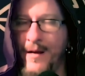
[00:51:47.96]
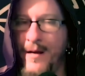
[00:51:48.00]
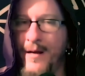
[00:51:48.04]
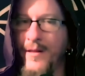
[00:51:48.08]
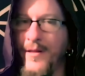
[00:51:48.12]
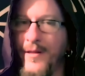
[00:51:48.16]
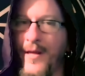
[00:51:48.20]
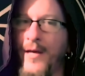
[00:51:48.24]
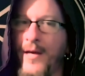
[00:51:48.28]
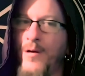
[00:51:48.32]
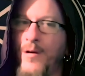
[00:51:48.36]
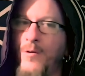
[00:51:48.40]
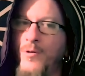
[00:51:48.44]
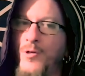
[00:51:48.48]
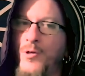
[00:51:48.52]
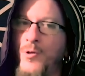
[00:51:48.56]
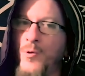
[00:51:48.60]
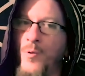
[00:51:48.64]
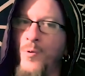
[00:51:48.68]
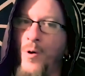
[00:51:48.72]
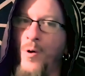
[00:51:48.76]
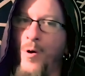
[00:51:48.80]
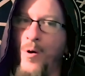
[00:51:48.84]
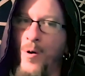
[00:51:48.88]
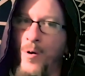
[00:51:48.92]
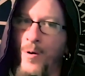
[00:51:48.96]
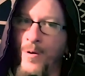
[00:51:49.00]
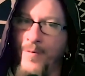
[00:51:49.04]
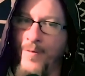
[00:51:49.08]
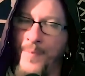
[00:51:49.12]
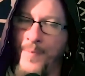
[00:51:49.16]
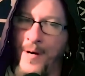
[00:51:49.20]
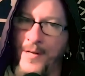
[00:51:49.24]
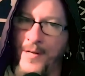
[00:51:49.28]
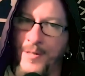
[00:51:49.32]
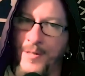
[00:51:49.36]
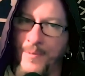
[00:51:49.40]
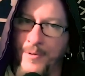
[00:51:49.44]
Thank you to all of
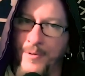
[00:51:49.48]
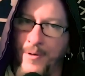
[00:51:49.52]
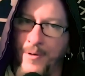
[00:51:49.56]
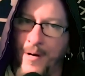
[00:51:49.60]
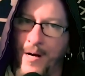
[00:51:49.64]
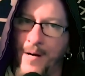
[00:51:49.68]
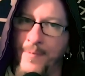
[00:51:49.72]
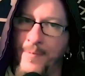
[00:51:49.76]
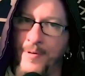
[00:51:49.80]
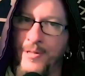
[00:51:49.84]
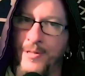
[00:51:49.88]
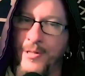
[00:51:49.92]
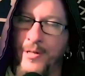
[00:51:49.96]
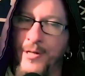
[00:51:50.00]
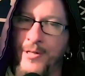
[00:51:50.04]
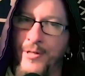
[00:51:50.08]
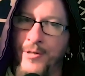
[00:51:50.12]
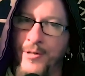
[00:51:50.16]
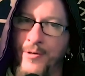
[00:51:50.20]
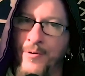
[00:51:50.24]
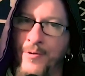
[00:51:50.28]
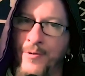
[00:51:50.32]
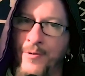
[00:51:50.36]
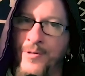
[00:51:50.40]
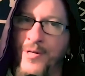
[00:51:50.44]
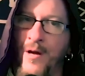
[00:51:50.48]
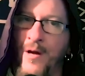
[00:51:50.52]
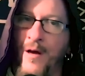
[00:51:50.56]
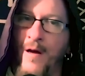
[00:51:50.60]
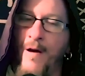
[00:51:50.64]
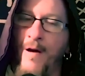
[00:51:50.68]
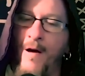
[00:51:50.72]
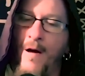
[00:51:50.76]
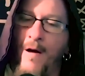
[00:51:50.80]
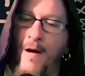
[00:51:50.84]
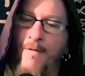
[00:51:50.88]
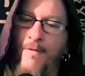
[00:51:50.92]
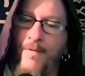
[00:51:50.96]
my subscribers, listeners,
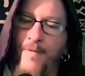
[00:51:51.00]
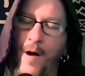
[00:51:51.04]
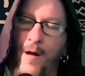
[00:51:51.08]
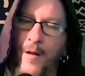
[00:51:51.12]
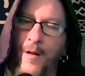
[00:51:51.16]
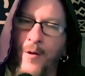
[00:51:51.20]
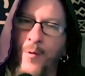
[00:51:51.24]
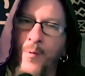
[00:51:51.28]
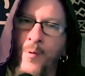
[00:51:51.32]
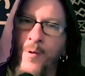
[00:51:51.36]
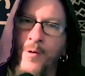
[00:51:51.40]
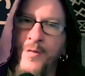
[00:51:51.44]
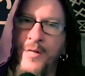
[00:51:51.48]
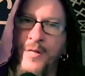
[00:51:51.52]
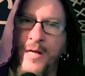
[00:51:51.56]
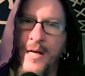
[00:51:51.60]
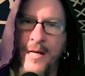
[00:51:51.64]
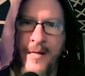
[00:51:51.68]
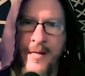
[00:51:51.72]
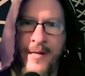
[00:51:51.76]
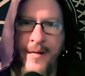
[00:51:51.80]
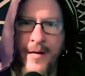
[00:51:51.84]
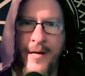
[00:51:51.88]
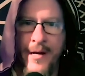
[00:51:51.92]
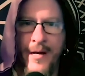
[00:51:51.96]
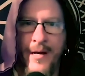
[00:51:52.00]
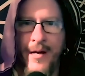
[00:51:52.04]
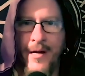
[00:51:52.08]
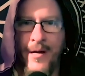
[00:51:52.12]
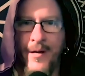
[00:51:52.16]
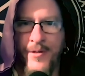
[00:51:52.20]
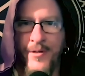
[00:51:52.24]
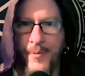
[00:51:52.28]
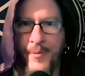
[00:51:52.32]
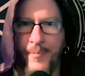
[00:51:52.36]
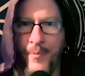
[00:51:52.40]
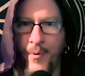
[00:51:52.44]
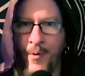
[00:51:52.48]
followers, and
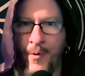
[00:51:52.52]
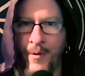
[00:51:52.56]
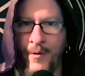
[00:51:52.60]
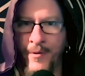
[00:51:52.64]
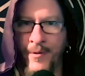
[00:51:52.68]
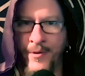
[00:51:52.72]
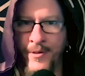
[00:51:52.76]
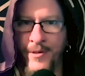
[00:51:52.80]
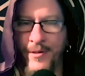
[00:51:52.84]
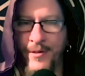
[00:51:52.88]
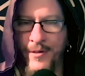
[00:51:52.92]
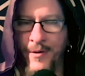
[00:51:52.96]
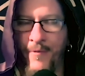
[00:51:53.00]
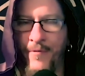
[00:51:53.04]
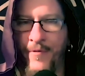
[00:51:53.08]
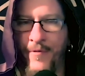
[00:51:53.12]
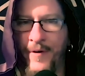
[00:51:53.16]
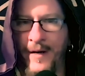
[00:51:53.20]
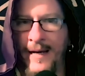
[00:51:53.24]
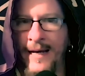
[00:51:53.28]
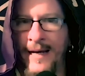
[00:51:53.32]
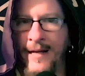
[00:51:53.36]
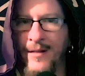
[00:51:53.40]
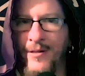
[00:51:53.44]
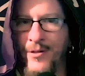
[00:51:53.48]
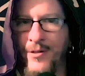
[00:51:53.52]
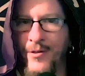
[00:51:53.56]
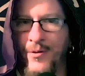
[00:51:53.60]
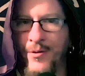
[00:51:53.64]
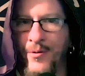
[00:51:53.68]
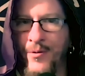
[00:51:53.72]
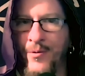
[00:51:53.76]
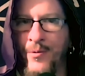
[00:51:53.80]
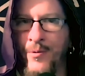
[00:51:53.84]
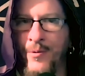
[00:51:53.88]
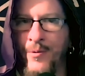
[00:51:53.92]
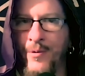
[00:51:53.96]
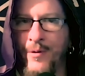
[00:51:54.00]
supporters. Don't forget
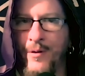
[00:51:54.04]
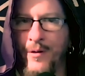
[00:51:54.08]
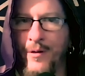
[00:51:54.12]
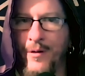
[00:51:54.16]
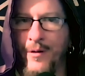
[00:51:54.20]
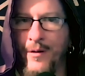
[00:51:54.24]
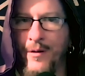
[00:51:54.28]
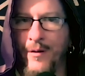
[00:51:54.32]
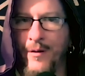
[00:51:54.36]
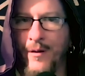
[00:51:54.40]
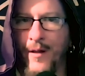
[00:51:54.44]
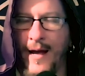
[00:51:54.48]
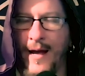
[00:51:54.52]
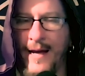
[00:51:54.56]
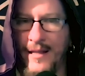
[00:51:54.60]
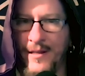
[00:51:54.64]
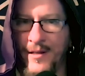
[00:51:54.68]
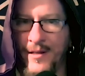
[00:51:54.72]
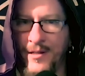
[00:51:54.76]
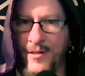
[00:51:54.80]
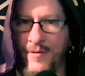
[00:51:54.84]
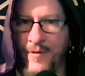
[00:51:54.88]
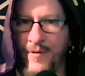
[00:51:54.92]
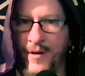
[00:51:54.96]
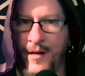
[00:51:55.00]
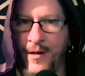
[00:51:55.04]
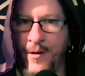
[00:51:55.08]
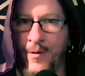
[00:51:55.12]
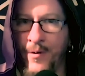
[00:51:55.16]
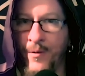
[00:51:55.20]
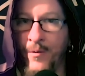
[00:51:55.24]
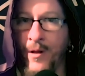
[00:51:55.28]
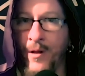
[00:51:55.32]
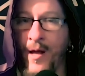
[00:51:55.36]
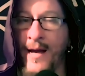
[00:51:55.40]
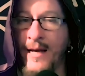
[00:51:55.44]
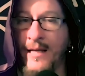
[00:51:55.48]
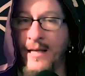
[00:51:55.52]
to like this video,
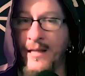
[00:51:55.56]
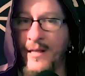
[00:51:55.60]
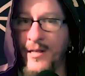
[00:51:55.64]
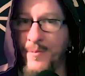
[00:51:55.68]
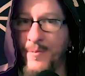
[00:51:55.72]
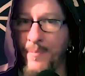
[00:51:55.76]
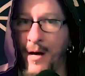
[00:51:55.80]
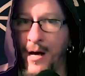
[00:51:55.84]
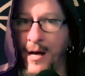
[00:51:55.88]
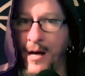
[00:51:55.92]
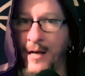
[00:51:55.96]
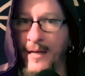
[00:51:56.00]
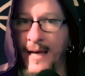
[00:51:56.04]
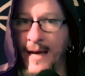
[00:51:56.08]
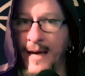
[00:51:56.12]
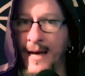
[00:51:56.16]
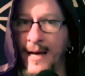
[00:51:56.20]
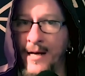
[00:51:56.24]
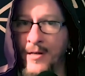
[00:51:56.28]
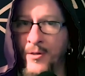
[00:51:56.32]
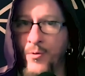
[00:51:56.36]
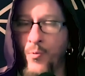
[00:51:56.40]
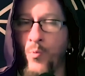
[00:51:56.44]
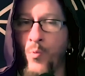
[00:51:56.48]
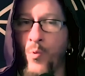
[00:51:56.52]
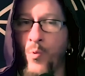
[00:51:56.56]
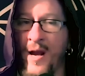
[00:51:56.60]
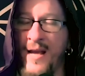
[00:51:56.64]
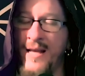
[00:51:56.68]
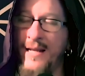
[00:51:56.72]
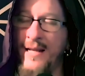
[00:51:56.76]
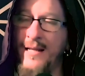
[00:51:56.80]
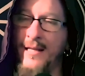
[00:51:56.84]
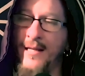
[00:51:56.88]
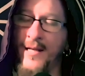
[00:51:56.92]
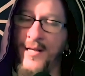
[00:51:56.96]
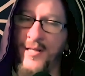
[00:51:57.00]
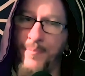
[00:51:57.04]
like this podcast,
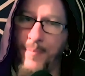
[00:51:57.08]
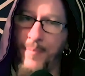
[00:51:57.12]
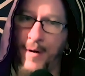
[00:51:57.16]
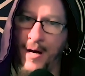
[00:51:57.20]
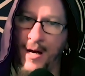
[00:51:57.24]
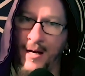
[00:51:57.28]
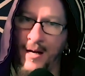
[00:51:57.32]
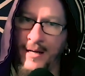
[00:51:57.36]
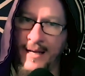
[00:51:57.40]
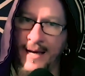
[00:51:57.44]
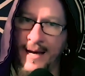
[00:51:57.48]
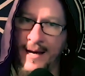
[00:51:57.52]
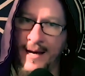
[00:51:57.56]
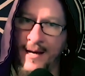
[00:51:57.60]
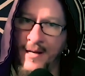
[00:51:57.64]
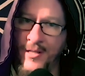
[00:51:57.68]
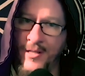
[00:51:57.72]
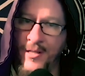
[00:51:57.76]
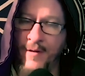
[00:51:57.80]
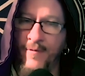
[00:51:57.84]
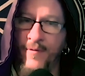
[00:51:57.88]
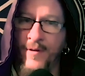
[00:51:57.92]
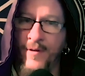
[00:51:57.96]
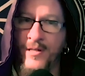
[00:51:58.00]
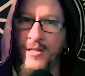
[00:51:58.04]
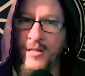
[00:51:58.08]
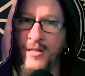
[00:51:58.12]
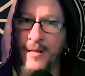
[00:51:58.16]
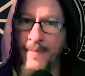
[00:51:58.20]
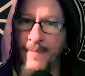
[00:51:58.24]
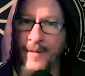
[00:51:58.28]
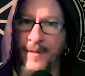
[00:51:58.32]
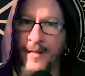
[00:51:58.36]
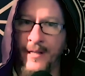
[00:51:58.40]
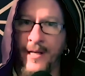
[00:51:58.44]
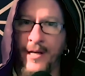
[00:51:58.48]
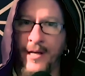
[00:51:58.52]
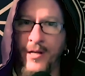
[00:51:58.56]
rate this podcast if it's
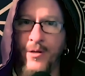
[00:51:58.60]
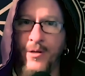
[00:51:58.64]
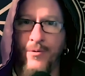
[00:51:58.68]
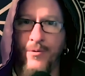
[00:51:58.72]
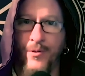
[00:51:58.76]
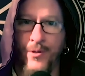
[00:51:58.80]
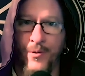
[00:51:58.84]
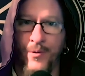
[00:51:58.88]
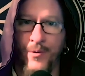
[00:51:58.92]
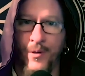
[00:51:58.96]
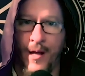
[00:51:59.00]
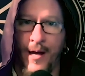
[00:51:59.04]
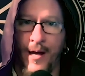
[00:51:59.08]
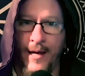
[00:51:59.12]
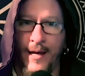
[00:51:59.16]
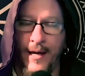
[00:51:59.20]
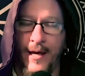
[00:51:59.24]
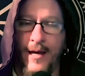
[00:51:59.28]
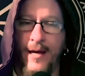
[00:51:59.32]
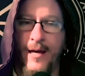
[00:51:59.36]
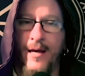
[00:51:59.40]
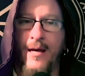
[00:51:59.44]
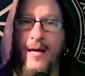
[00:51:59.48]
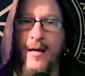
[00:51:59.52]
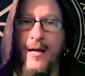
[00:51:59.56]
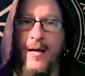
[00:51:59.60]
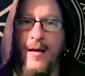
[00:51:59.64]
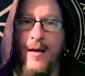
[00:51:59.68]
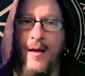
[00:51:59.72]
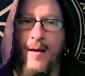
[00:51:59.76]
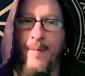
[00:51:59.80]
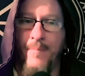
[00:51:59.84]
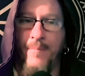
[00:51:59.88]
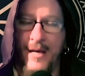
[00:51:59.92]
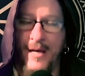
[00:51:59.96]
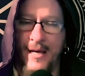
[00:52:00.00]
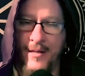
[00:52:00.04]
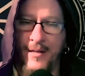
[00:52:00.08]
something that you do like.
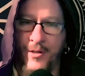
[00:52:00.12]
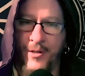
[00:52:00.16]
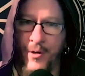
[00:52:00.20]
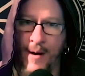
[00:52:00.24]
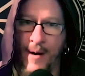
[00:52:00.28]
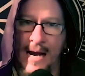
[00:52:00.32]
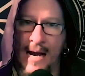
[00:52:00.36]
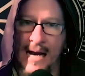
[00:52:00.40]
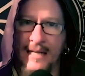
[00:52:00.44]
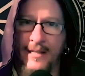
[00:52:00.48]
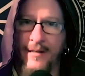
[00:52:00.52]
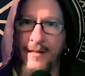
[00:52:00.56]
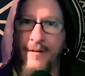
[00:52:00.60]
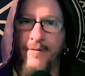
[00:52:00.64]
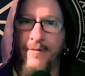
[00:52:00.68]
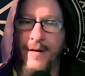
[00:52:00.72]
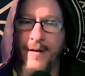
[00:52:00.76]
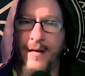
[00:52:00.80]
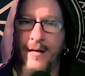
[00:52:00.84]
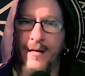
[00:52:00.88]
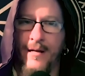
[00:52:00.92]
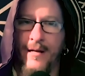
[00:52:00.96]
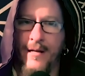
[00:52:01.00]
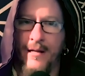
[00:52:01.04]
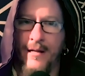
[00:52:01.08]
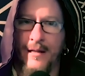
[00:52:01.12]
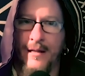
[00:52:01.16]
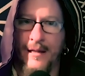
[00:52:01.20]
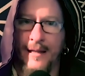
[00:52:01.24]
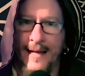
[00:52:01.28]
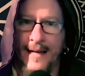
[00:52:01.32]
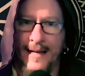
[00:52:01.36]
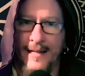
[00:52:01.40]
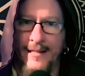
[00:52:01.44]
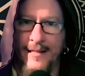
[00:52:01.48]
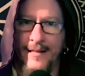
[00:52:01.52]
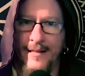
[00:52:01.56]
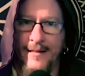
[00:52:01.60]
Be interactive.
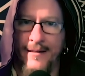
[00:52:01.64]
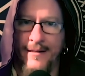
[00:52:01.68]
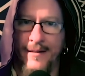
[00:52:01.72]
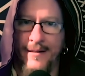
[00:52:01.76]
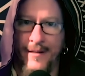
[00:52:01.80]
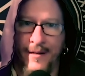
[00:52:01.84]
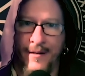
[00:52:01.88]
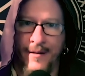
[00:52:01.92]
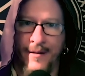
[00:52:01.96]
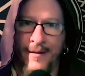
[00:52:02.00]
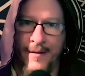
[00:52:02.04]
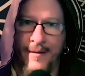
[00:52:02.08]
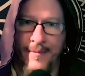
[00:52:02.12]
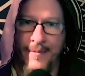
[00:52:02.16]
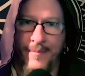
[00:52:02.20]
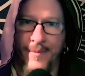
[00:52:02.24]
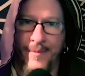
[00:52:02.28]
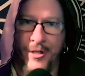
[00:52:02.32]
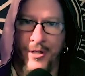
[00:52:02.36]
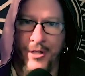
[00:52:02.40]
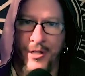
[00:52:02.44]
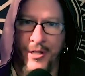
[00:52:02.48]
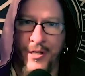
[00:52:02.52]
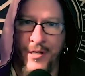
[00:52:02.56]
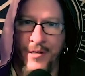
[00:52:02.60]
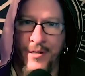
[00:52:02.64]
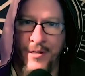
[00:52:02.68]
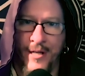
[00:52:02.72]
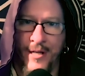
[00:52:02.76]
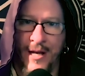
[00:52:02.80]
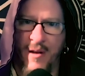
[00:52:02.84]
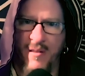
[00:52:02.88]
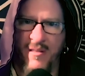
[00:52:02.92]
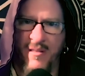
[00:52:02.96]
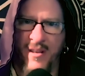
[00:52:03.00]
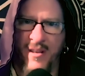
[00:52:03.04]
Let the machines out